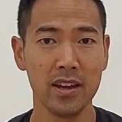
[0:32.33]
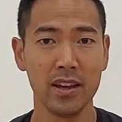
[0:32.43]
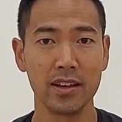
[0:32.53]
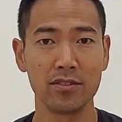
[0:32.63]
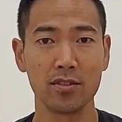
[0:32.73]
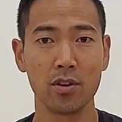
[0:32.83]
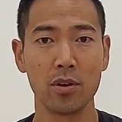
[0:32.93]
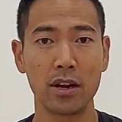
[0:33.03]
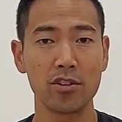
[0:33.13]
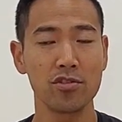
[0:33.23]
And so
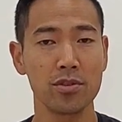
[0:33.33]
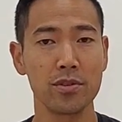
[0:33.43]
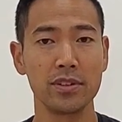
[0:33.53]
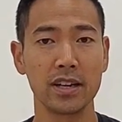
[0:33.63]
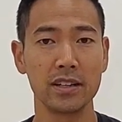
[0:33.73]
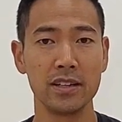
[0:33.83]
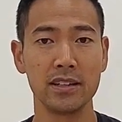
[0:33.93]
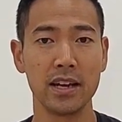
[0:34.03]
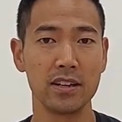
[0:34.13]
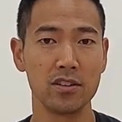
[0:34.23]
I'm going to show you a technique
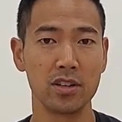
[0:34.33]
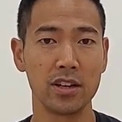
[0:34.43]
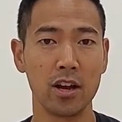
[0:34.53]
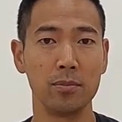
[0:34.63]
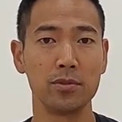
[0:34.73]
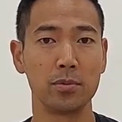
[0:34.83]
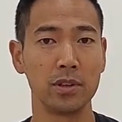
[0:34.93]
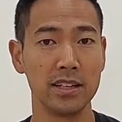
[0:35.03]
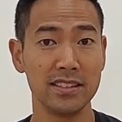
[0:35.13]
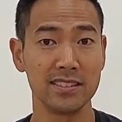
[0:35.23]
that you can help to
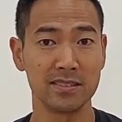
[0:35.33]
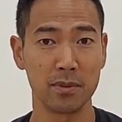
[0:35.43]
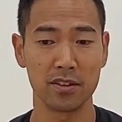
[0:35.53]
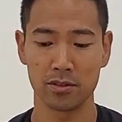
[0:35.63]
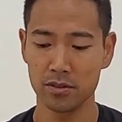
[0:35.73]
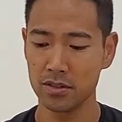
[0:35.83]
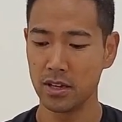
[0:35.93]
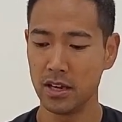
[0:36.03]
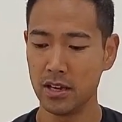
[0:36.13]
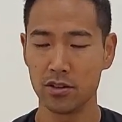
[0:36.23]
release these muscles
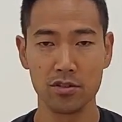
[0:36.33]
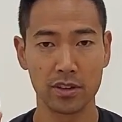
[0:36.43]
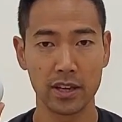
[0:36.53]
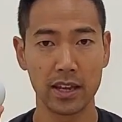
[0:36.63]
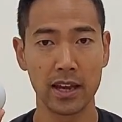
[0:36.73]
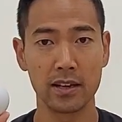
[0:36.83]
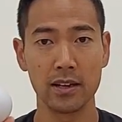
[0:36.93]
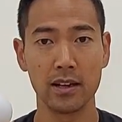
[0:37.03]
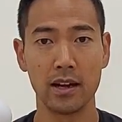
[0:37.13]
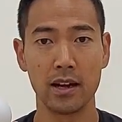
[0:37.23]
using,
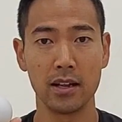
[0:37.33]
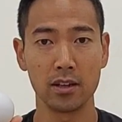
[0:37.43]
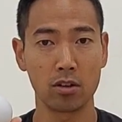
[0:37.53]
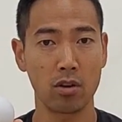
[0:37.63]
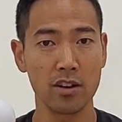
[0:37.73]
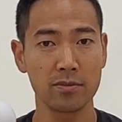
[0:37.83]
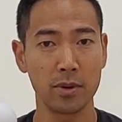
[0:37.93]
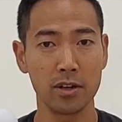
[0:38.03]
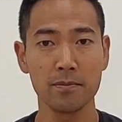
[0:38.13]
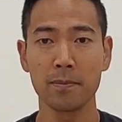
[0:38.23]
again, a lacrosse
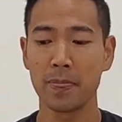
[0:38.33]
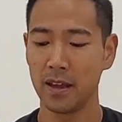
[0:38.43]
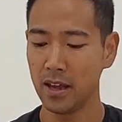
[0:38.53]
ball.